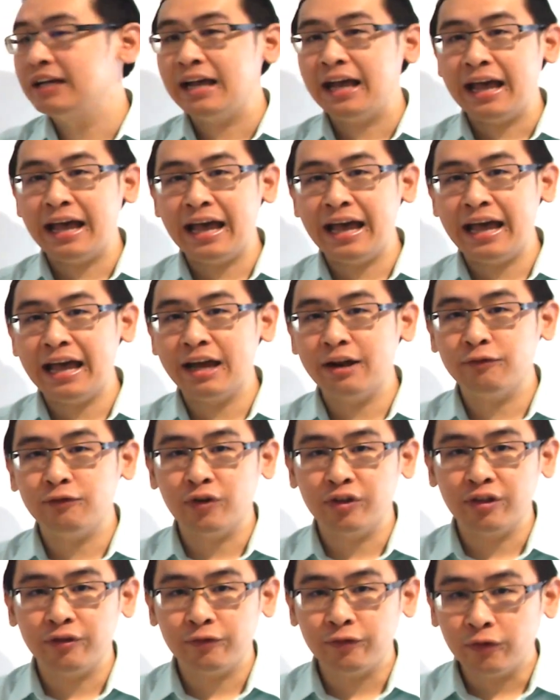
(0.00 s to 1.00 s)
and
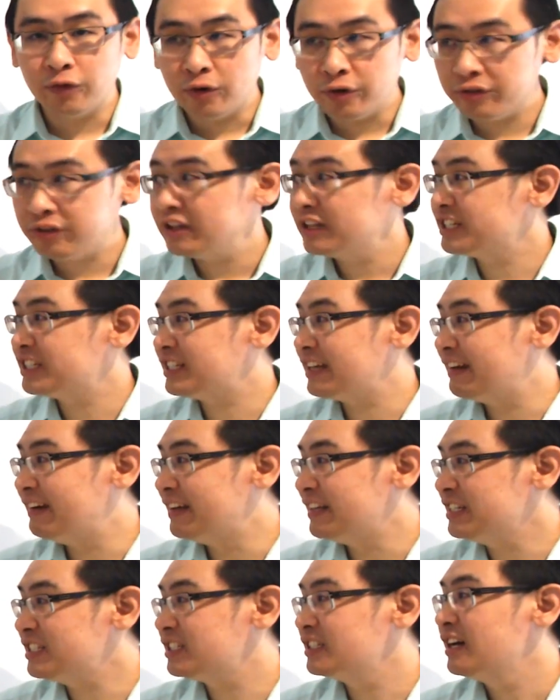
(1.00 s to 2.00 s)
for the fourth
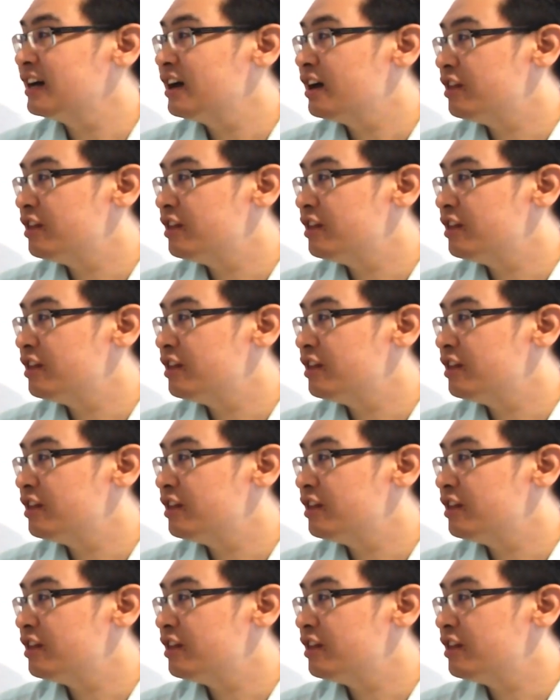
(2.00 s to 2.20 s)
sentence